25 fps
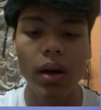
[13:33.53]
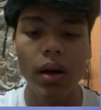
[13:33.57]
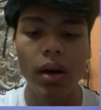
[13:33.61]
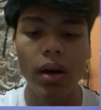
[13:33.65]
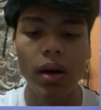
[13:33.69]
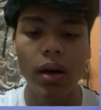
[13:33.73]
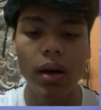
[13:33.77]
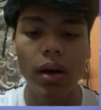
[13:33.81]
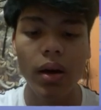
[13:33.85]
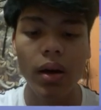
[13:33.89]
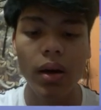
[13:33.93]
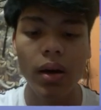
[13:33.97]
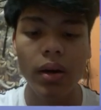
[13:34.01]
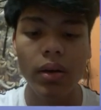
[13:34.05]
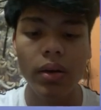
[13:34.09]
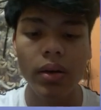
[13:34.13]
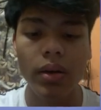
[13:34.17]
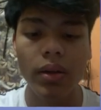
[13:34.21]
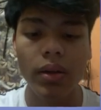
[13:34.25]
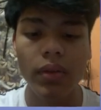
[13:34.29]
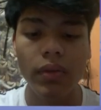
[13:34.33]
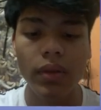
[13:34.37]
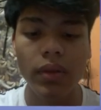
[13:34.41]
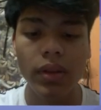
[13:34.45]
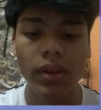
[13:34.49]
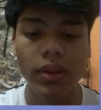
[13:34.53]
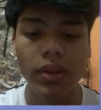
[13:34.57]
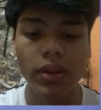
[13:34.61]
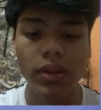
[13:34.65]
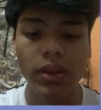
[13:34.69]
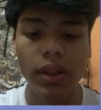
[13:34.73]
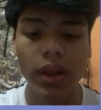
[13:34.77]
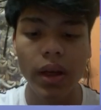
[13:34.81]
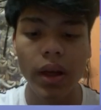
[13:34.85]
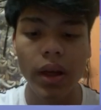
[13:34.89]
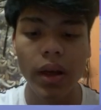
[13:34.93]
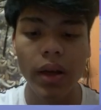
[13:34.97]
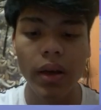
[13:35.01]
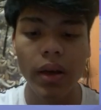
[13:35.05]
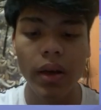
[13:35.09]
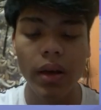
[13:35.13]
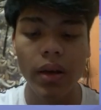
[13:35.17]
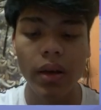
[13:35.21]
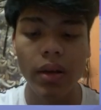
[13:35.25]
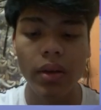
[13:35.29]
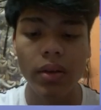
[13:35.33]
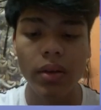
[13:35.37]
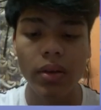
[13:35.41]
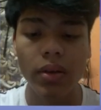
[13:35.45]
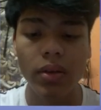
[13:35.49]
a diverse and
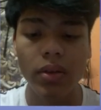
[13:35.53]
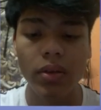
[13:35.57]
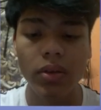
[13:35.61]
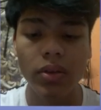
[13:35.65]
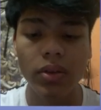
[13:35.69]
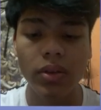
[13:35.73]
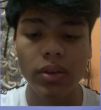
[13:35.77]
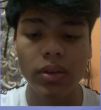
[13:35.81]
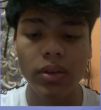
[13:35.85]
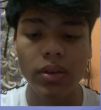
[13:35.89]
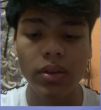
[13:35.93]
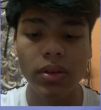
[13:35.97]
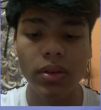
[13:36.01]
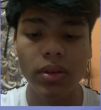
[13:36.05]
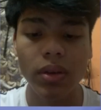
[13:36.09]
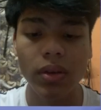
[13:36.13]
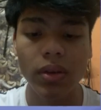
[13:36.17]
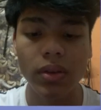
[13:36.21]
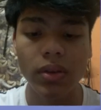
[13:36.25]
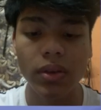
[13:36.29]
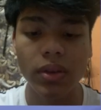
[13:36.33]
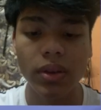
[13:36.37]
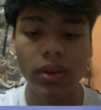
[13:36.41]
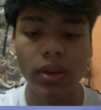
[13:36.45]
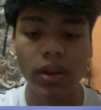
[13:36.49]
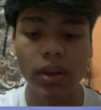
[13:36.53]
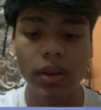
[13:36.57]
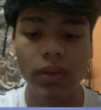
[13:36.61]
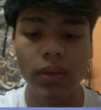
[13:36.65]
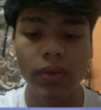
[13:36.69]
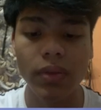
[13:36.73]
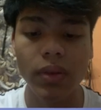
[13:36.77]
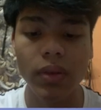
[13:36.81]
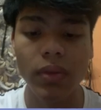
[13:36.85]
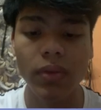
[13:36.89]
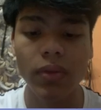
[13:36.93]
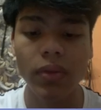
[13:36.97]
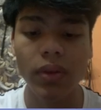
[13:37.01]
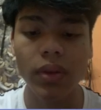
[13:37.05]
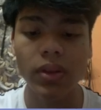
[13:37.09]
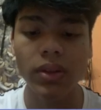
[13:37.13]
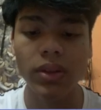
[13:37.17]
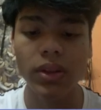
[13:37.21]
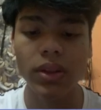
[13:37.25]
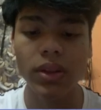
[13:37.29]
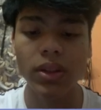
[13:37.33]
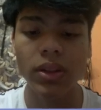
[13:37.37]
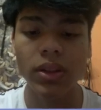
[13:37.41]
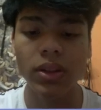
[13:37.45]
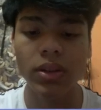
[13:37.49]
enthusiastic workforce
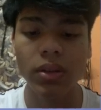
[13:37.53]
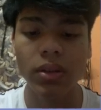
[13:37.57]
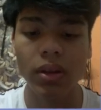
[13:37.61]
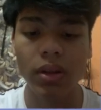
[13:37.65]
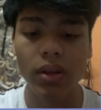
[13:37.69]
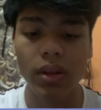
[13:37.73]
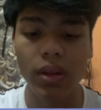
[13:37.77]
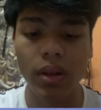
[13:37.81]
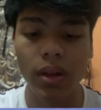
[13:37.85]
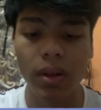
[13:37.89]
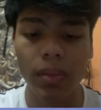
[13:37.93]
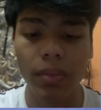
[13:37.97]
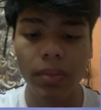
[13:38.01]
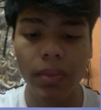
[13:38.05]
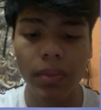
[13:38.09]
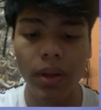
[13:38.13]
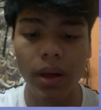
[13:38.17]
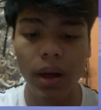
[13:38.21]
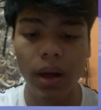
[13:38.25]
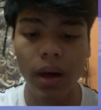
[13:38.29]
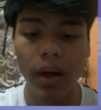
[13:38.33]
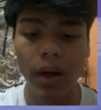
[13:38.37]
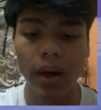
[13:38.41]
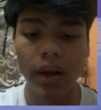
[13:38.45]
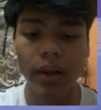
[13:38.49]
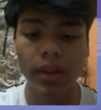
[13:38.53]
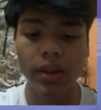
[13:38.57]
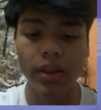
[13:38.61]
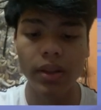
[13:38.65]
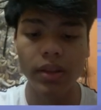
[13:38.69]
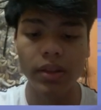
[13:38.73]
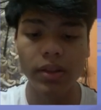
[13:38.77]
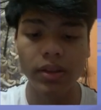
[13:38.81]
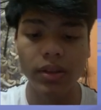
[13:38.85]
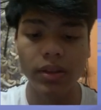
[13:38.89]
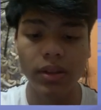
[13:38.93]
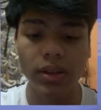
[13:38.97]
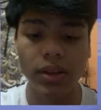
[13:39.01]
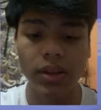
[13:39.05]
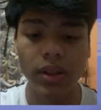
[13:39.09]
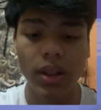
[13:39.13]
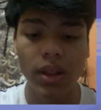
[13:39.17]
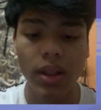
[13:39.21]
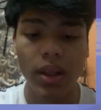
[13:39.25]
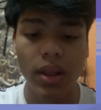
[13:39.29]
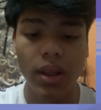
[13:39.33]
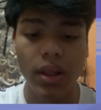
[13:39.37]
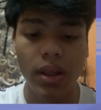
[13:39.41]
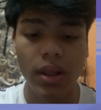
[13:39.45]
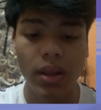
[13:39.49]
is not a PR action.
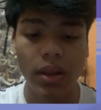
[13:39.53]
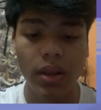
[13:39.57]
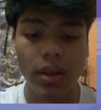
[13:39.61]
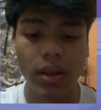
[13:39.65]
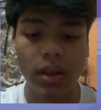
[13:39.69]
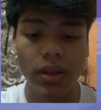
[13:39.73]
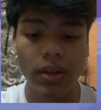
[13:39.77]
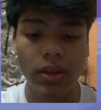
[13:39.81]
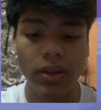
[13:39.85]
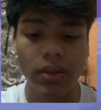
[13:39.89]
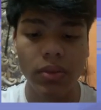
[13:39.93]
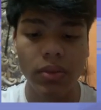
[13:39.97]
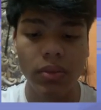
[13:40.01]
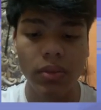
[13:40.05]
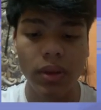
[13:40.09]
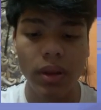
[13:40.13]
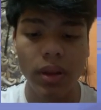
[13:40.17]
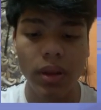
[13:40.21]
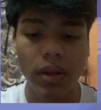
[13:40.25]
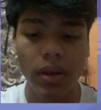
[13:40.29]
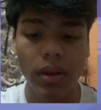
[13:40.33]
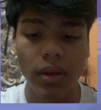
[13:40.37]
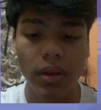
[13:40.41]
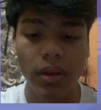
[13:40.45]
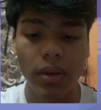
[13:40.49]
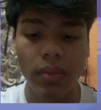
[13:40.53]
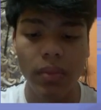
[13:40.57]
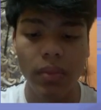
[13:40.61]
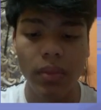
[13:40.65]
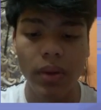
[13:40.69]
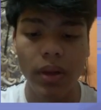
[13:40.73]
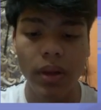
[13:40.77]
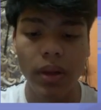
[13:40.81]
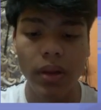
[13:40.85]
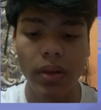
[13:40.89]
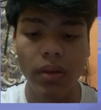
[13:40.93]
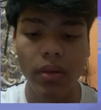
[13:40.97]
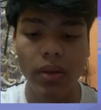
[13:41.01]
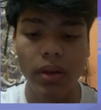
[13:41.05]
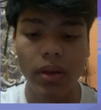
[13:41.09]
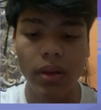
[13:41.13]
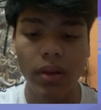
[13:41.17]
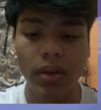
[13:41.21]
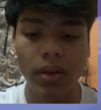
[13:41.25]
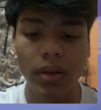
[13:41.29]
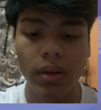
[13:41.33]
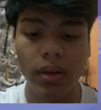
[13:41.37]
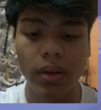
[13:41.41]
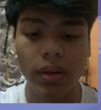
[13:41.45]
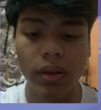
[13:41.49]
This will bring great
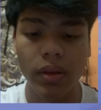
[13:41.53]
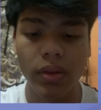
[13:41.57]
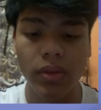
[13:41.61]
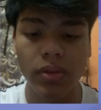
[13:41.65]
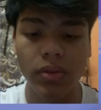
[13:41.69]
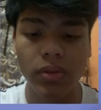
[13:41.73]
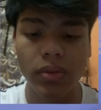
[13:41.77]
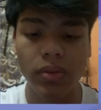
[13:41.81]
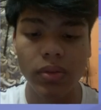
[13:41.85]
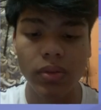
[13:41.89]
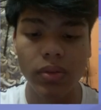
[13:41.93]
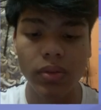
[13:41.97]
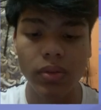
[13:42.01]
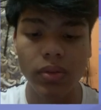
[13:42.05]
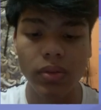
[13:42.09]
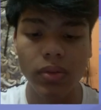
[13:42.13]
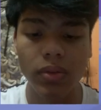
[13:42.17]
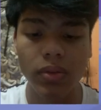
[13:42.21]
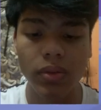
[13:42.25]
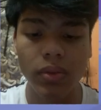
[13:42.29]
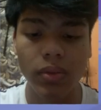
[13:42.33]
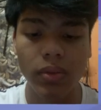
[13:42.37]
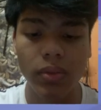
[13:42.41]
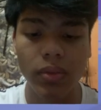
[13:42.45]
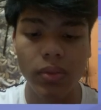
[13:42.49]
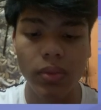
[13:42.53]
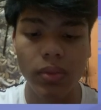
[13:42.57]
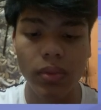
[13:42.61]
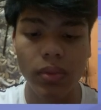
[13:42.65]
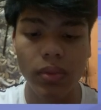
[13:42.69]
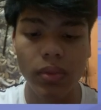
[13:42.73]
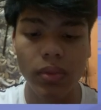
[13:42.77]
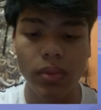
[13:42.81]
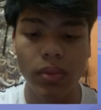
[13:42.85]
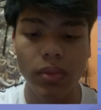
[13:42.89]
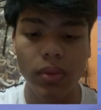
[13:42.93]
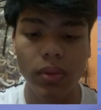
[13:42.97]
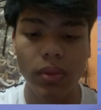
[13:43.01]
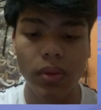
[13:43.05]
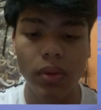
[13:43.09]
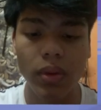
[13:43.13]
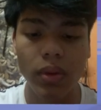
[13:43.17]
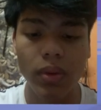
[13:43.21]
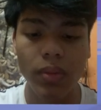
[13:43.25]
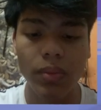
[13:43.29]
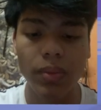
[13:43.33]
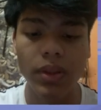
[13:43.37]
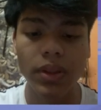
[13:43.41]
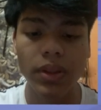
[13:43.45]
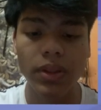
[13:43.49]
returns to your
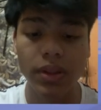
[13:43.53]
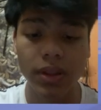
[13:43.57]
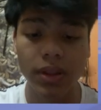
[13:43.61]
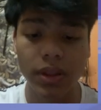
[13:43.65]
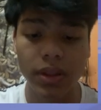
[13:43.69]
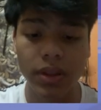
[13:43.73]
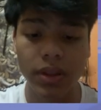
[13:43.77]
business.